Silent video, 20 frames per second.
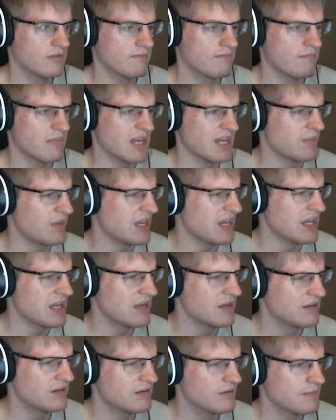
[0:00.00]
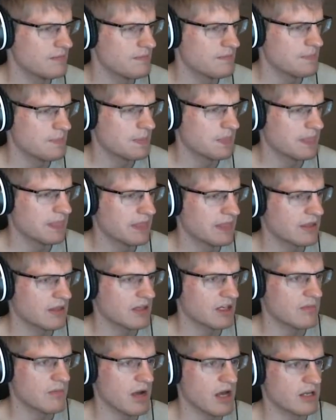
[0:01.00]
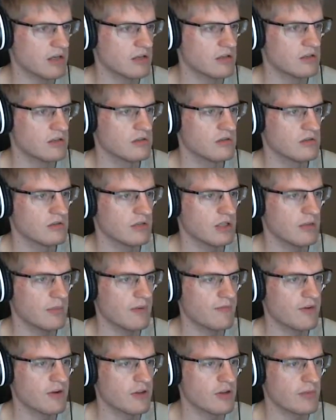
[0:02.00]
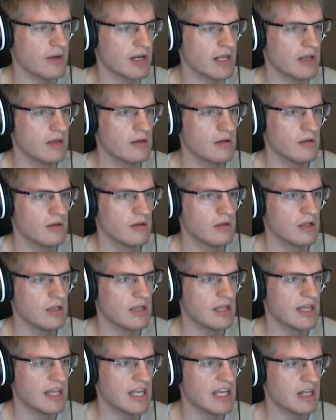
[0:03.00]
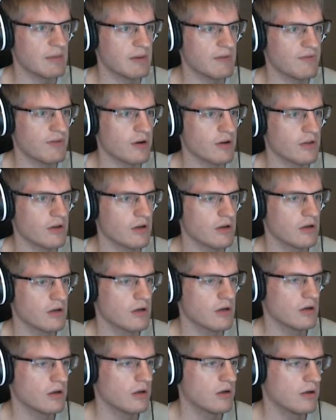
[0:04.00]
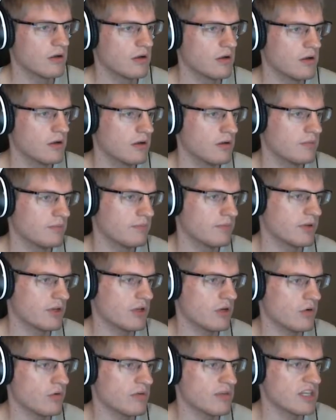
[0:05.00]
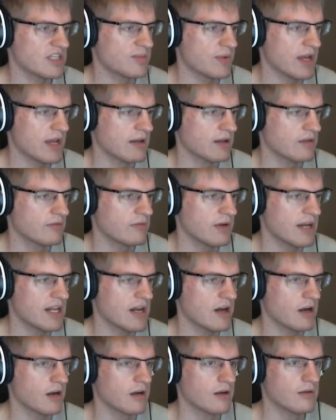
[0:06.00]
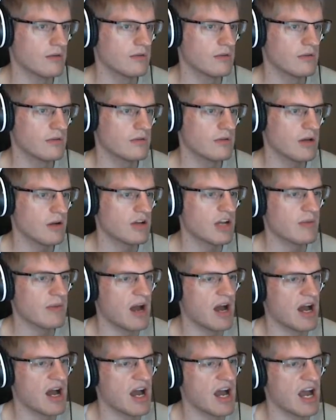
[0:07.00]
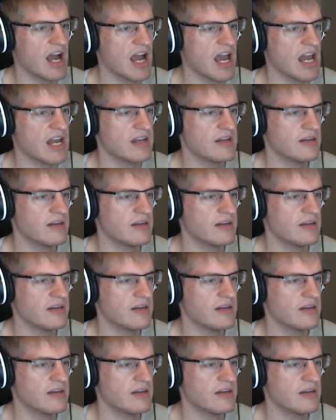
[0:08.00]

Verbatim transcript: to do. Maybe? Come on. A little bit further, buddy. A little bit further. Go this way. Right here. Oh, come on.